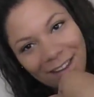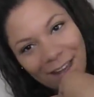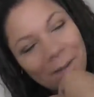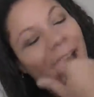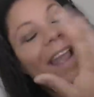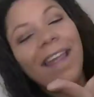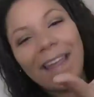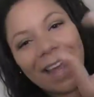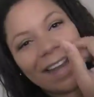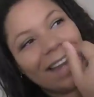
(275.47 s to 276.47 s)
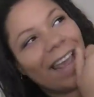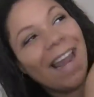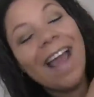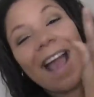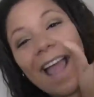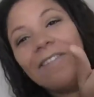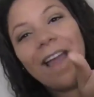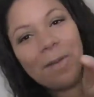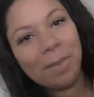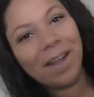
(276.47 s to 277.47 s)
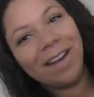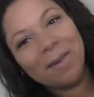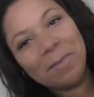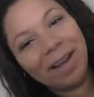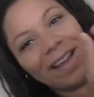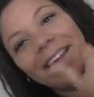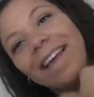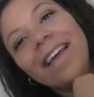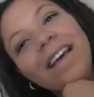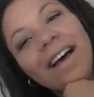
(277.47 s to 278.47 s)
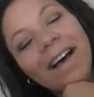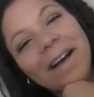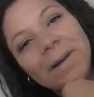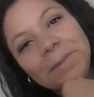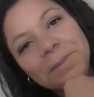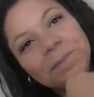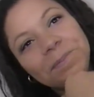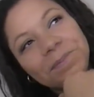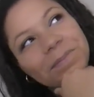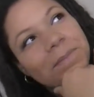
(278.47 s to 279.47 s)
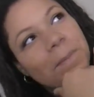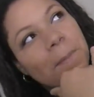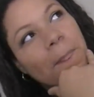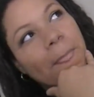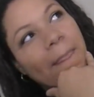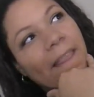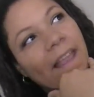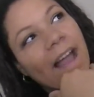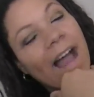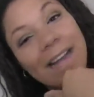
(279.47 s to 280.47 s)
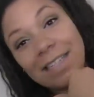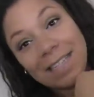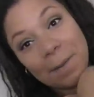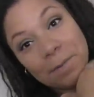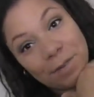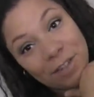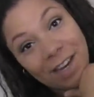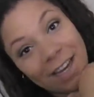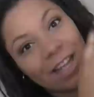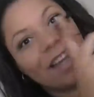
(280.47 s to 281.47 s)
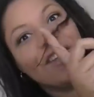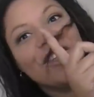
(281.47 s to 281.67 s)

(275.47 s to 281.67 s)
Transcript: I, I can. And I, I've had beer, but um, I skipped a shake.